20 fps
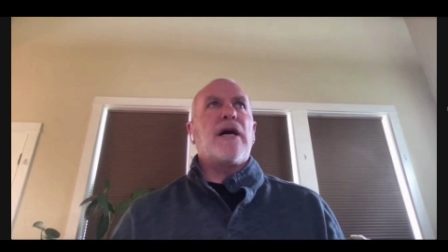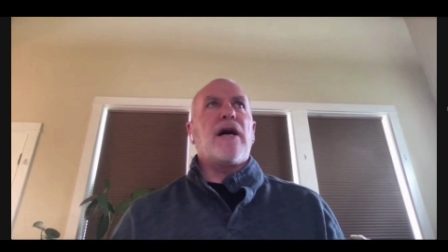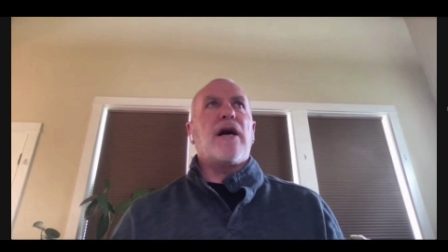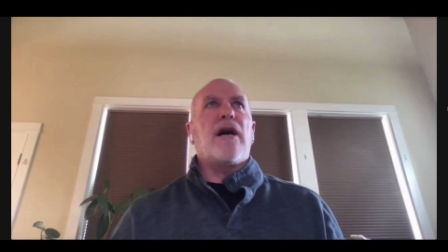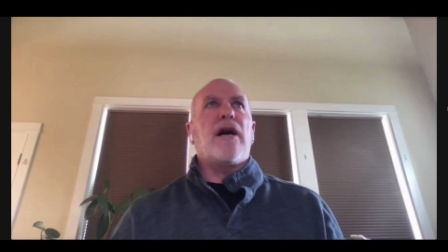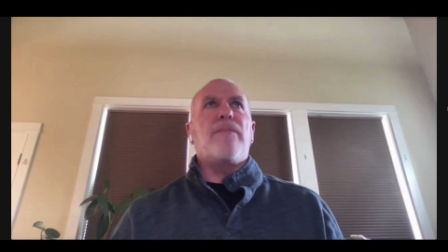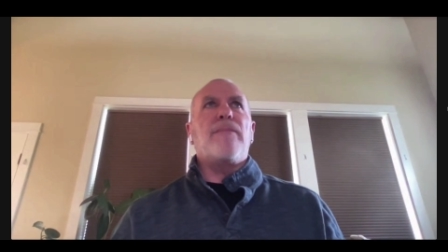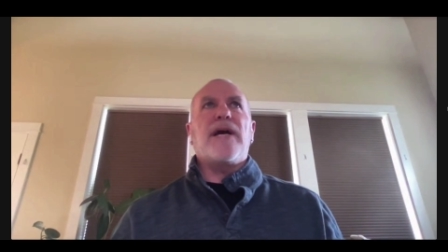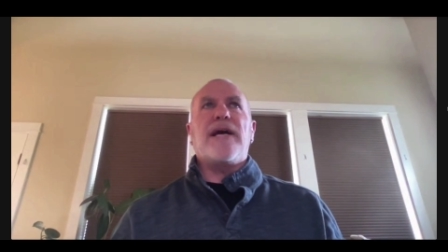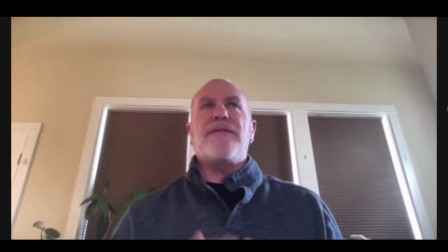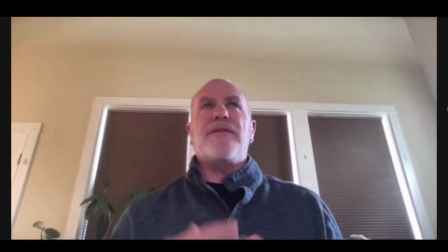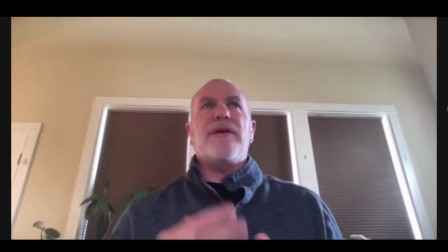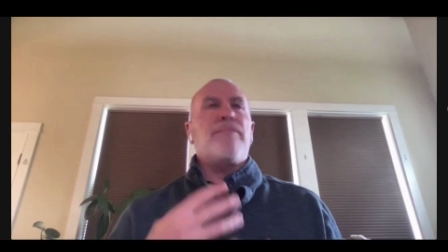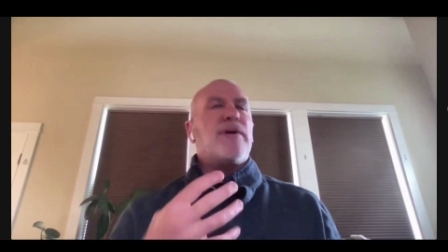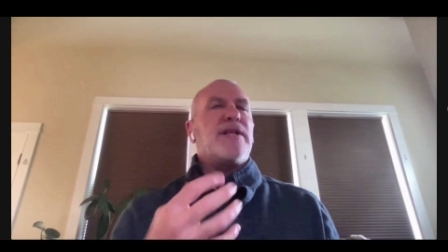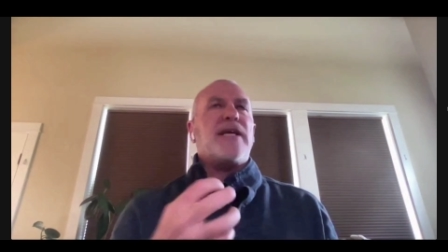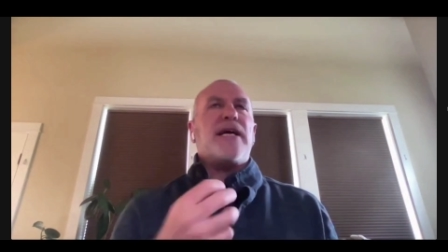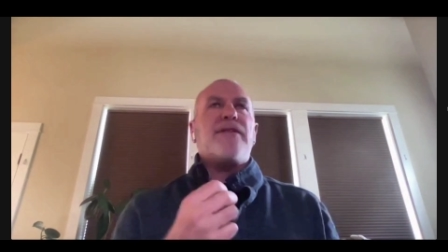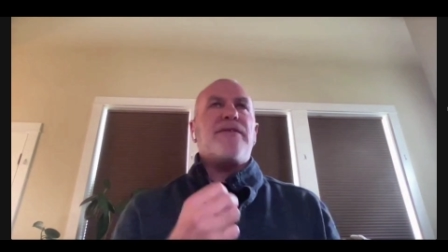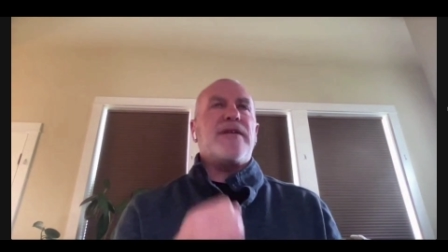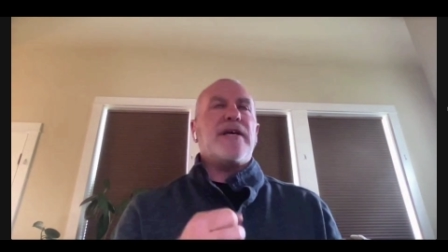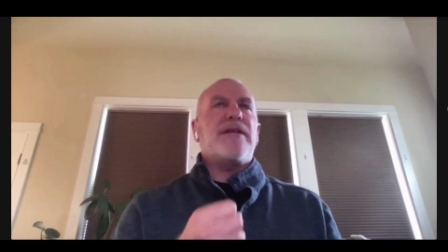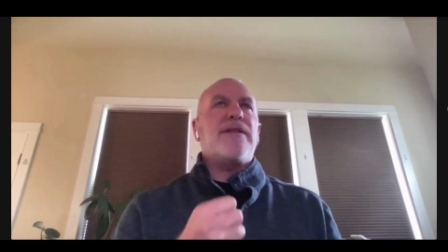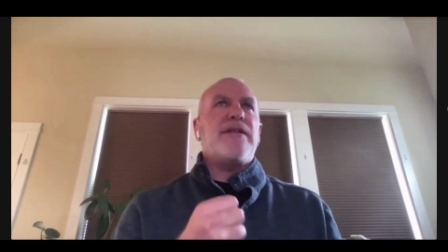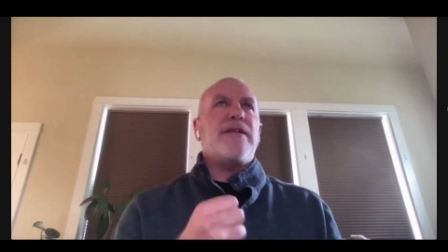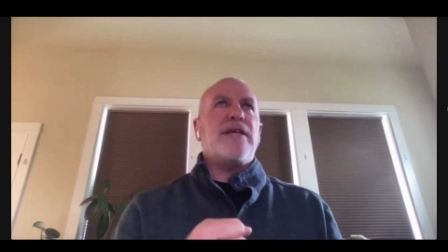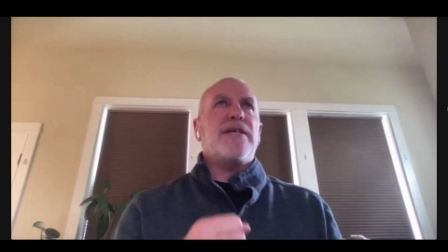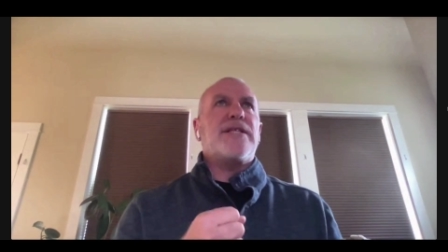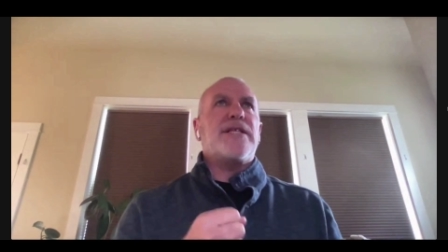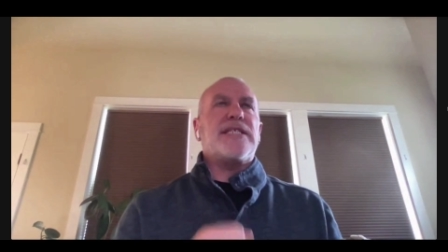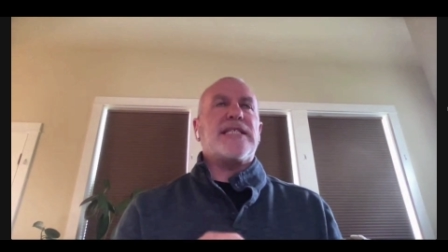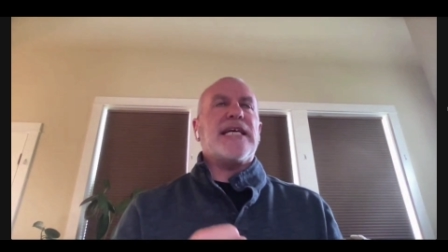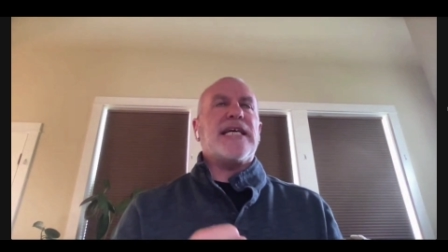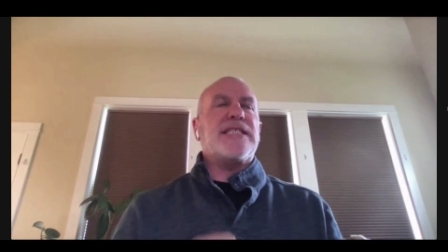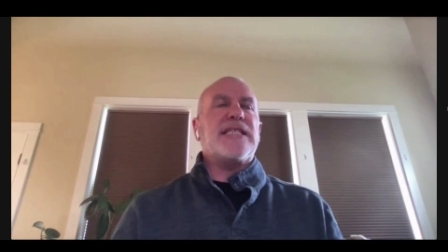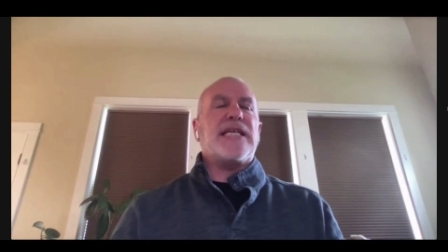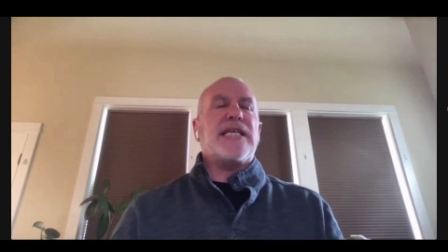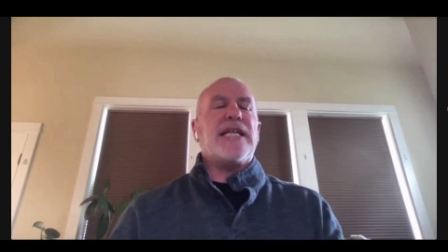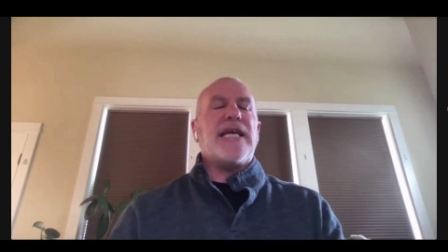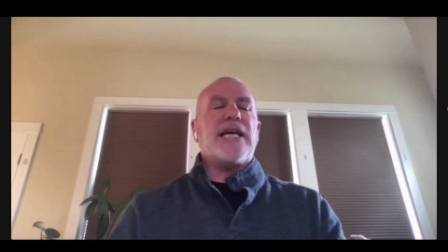But the
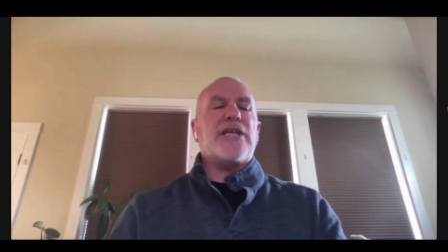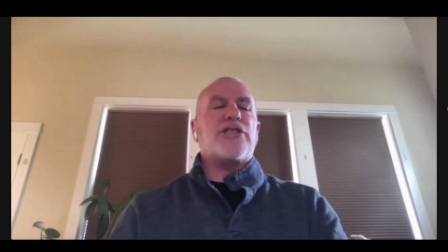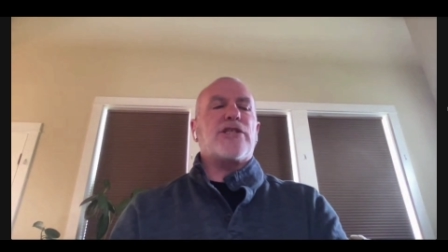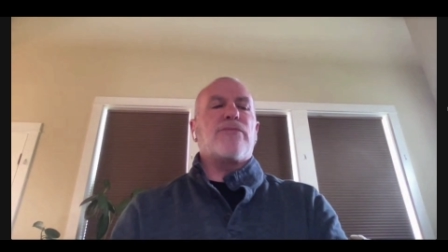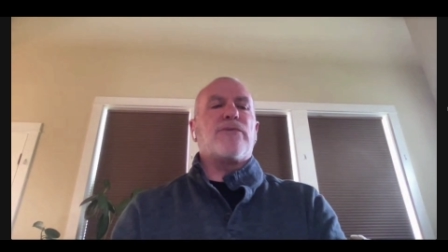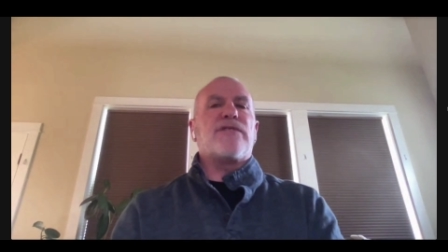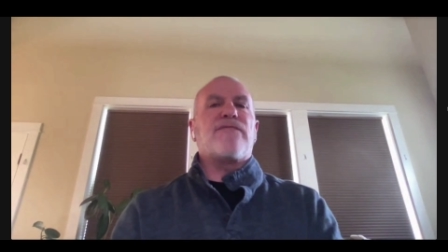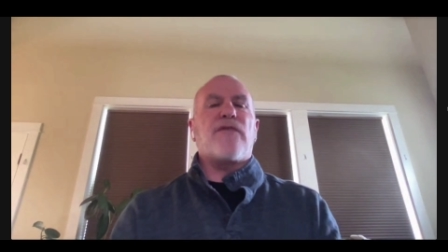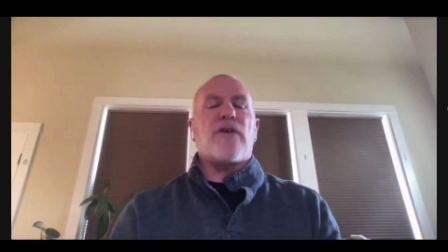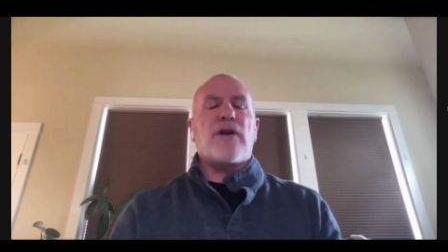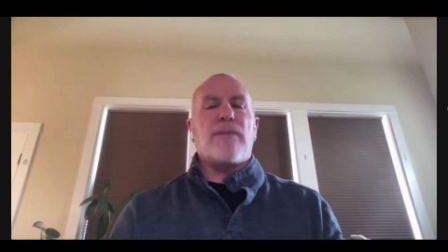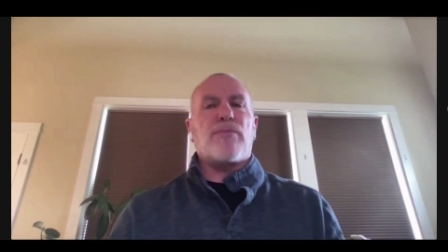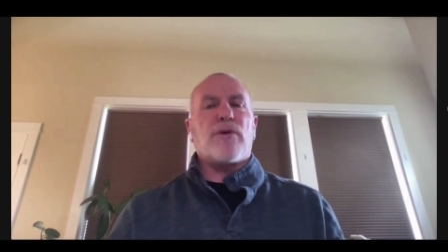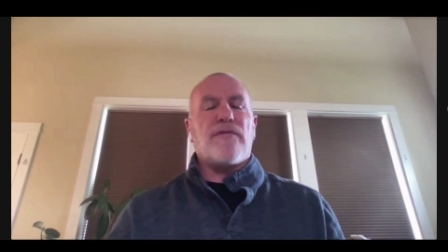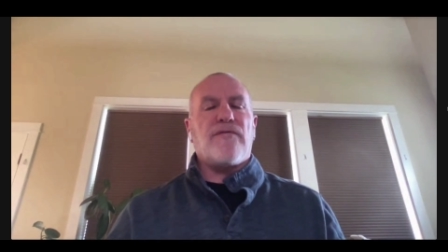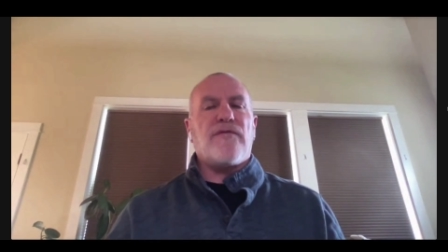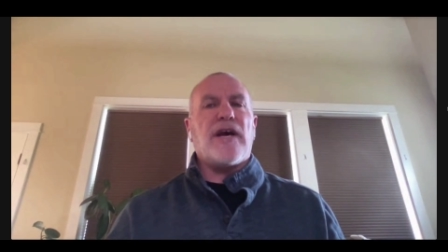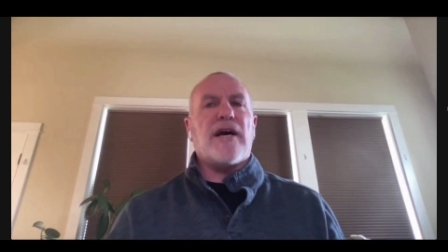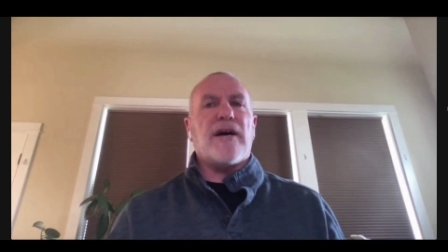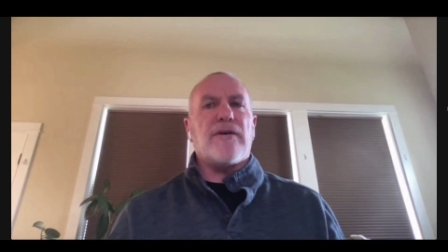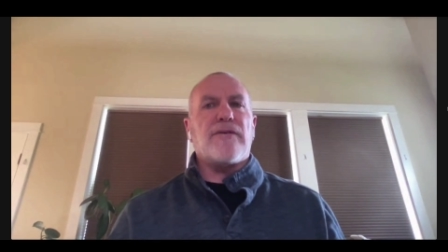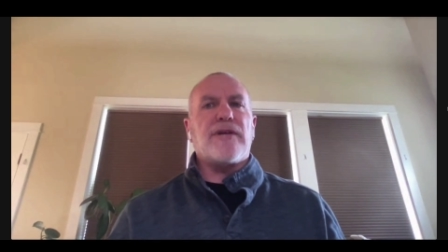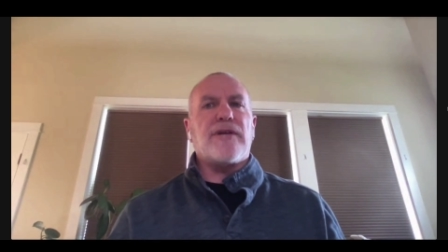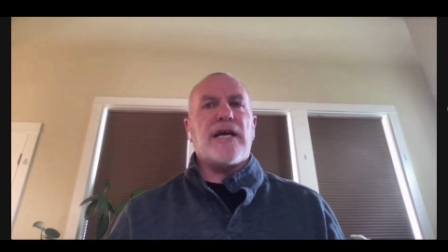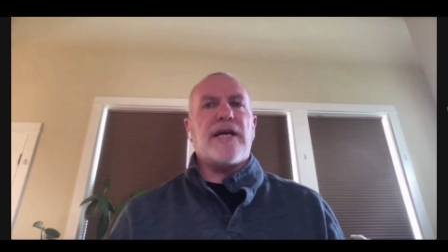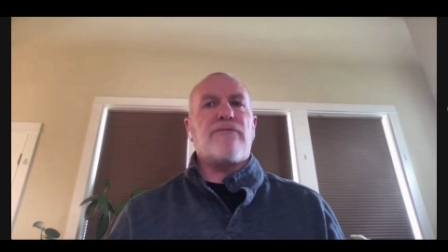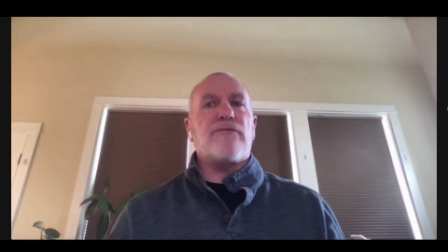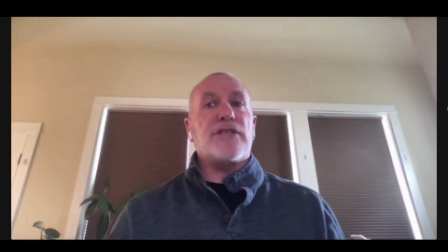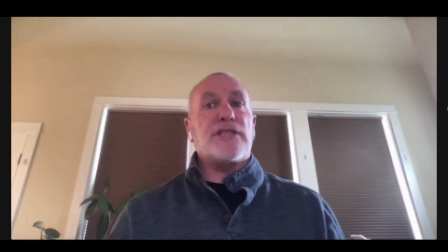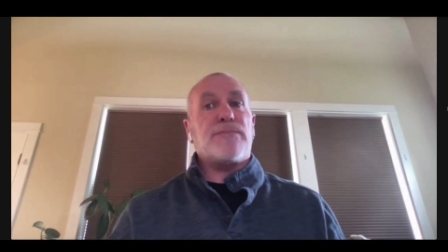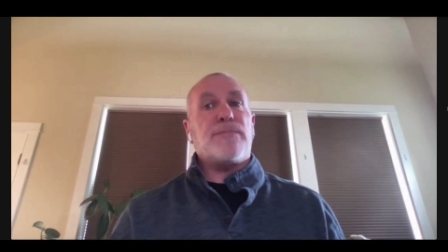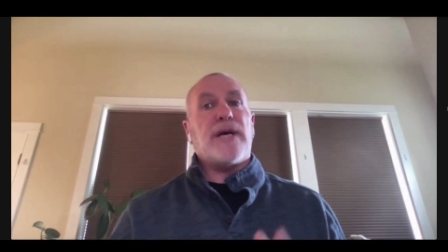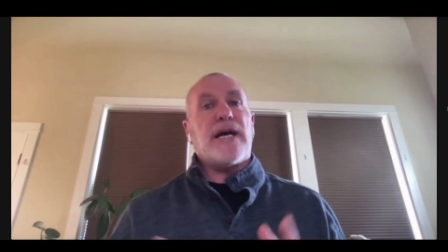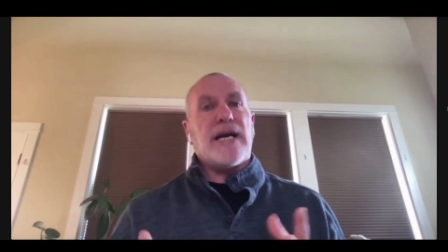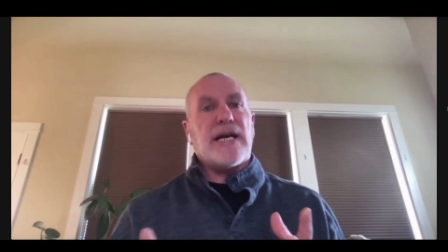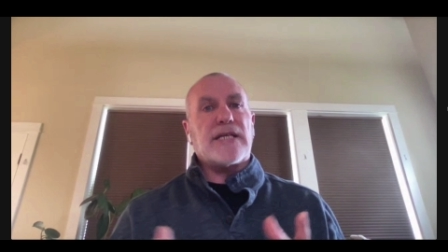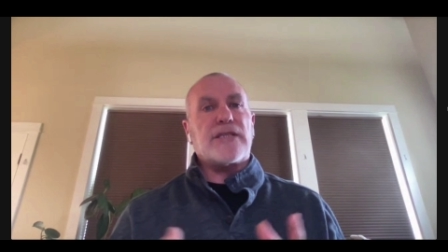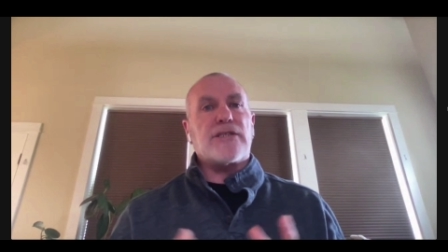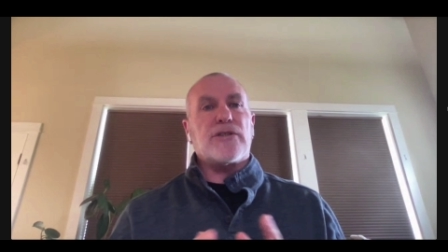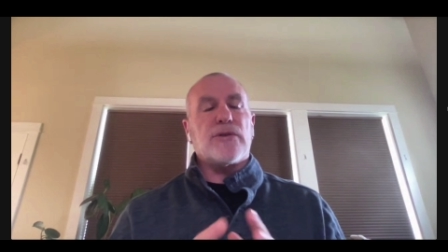sense of connection was very profound, and
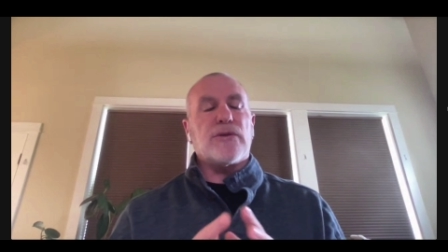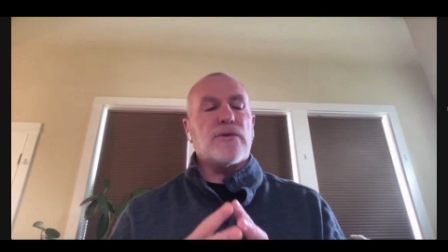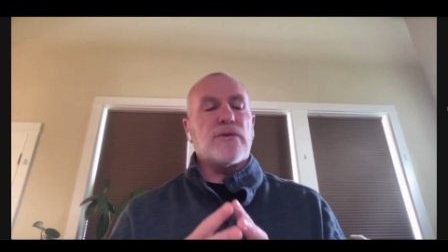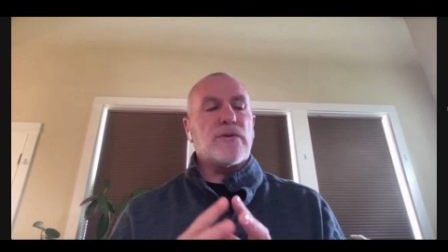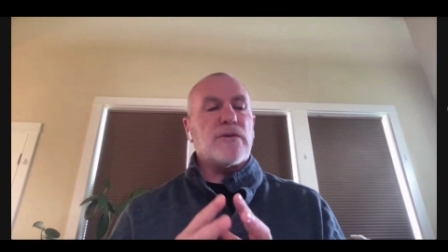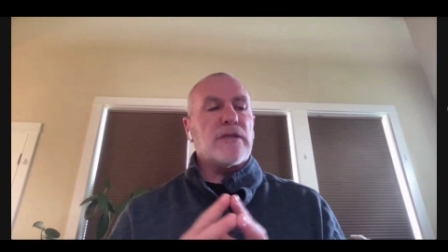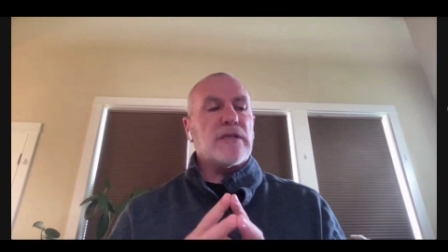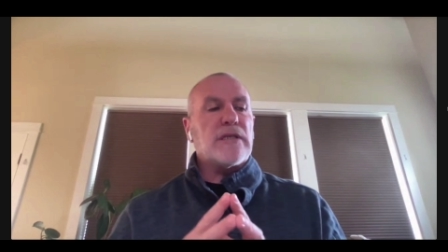respect too.